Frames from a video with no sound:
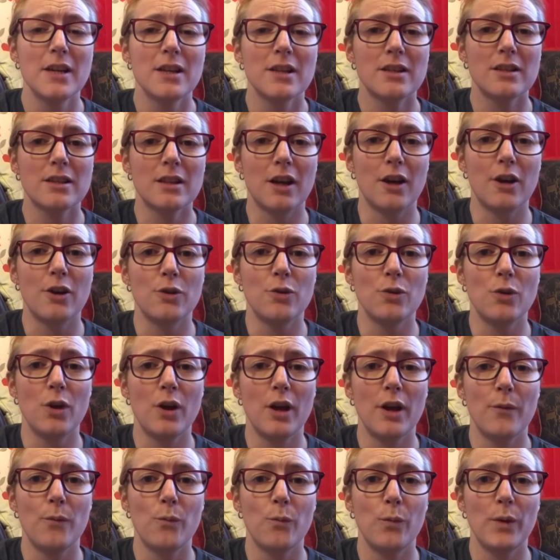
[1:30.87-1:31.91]
So
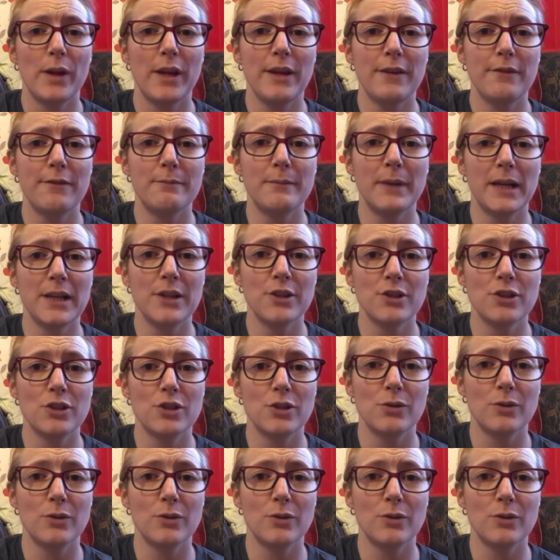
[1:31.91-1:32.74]
we've managed